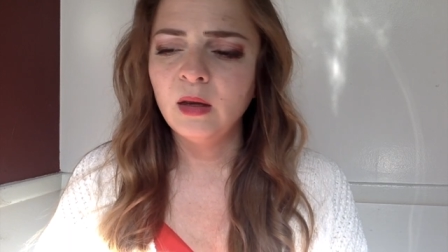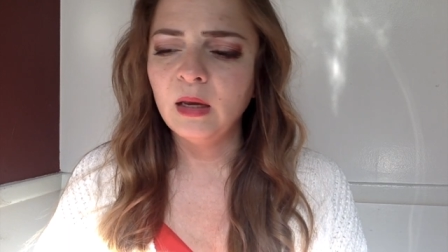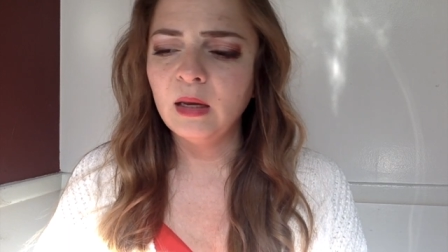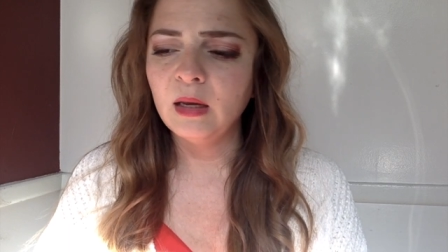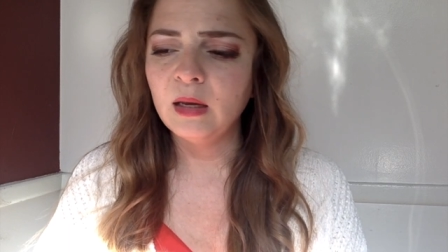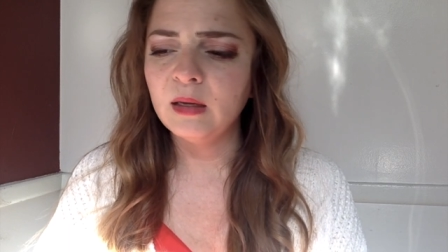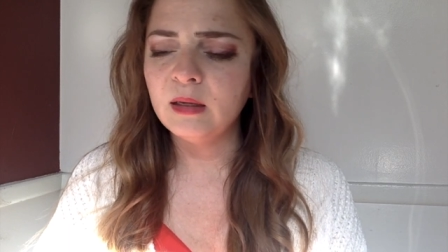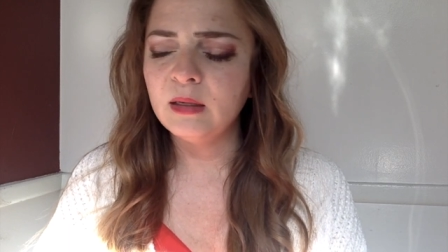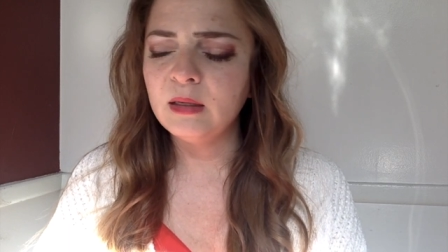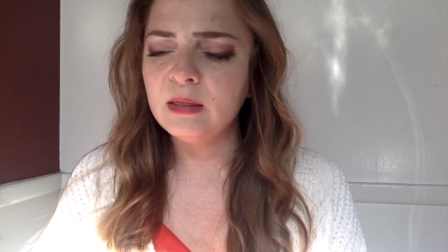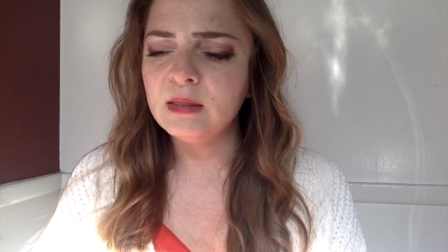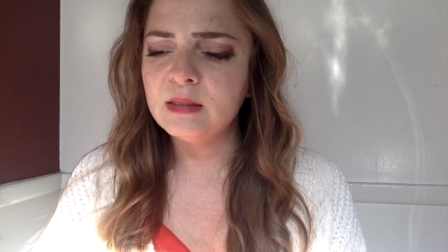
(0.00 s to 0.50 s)

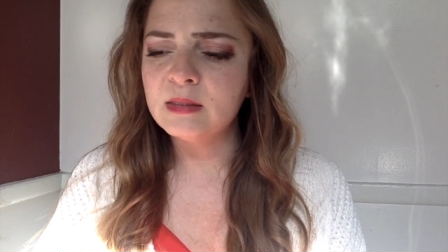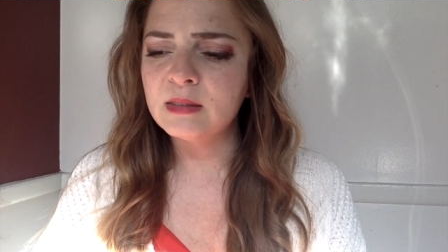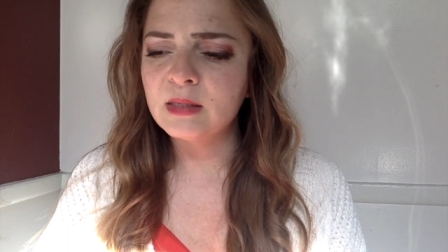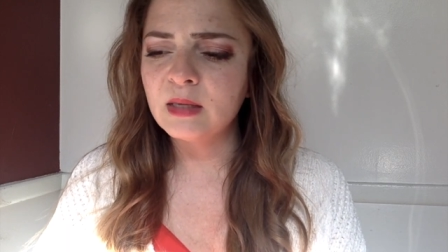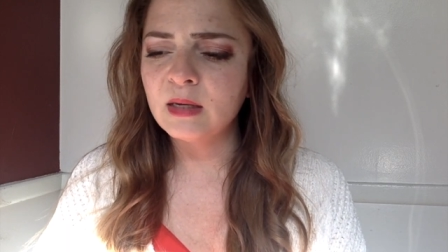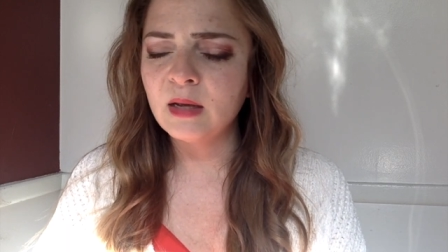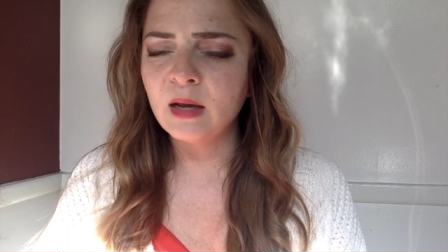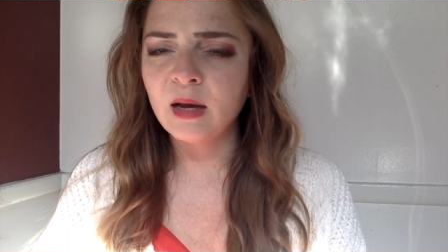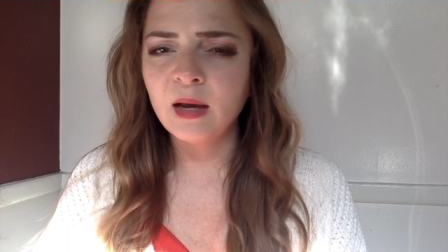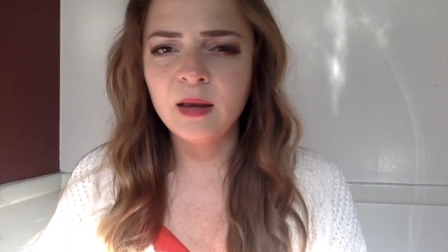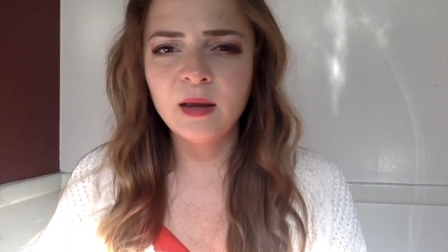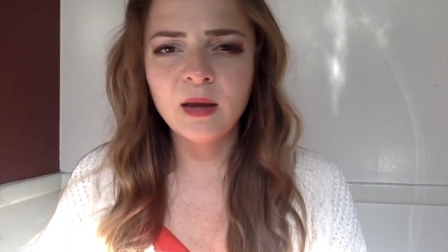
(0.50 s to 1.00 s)
and he
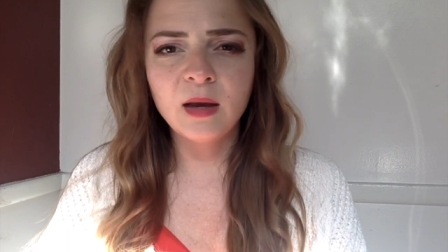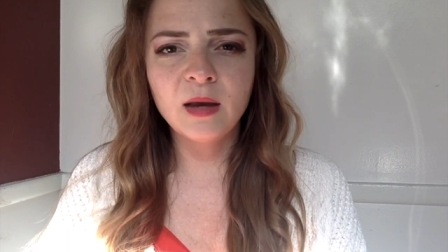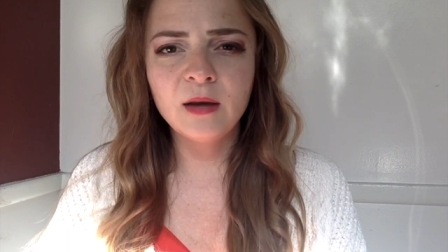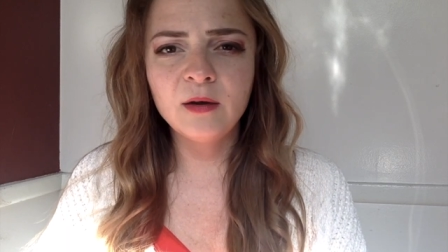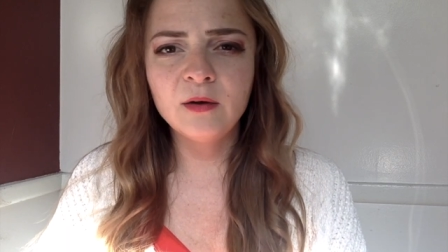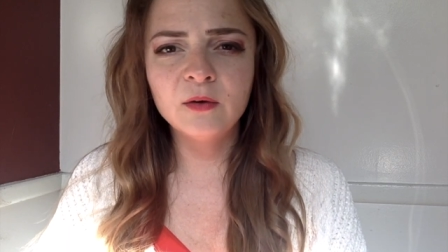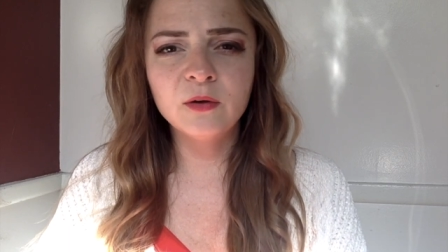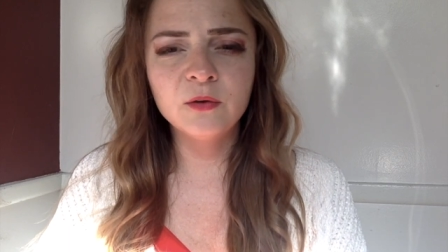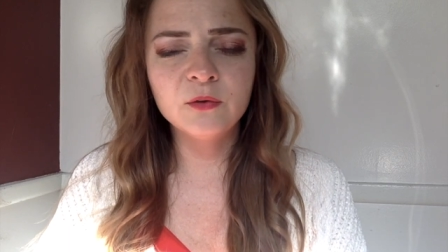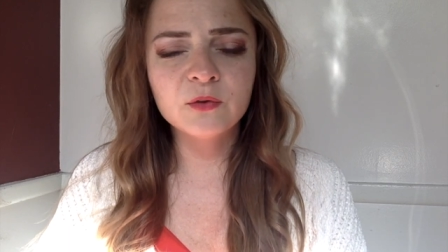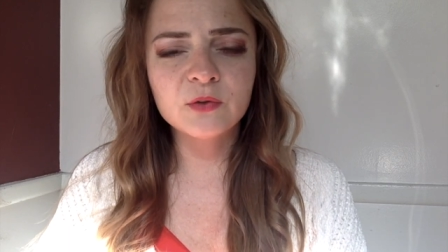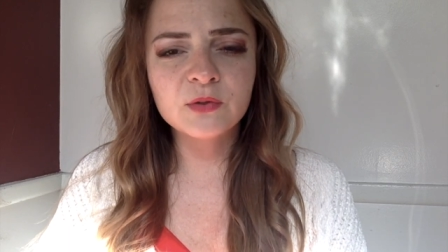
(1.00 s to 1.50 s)
said, I, I
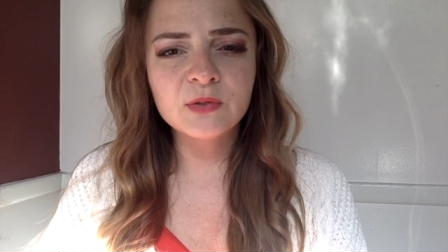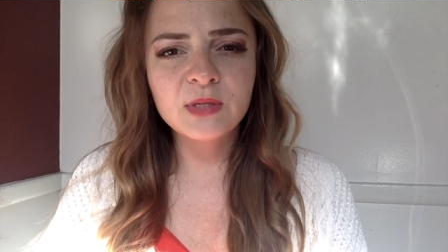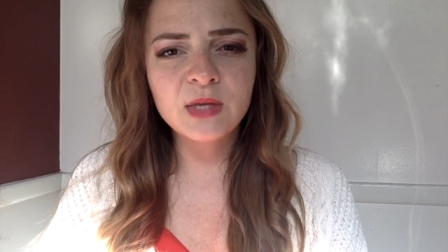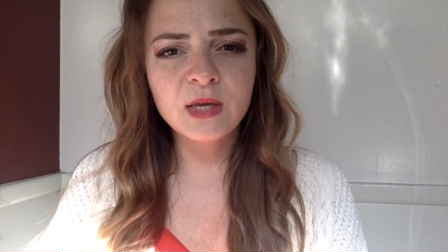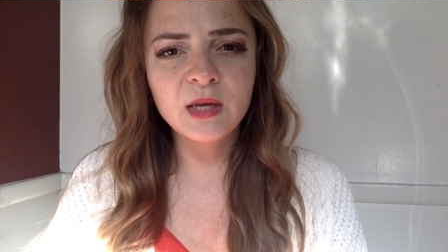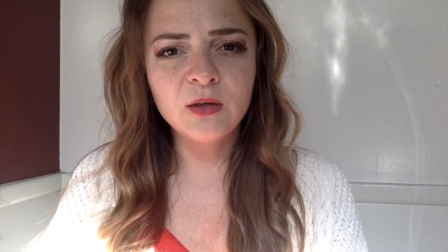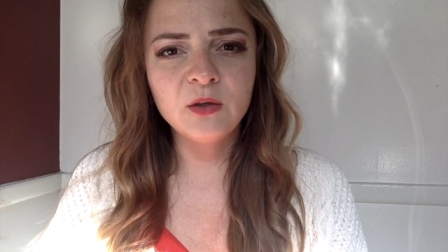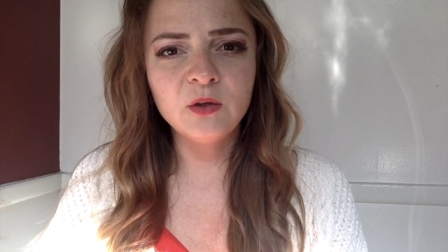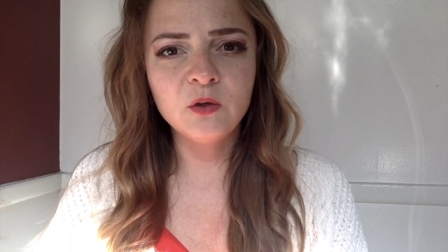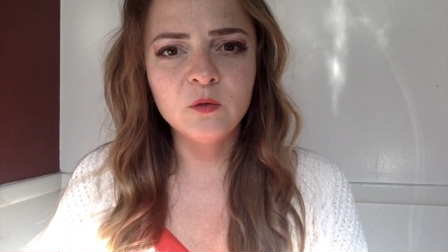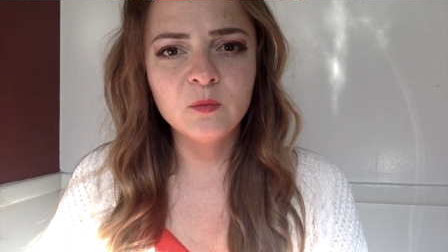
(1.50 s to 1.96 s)
don't understand.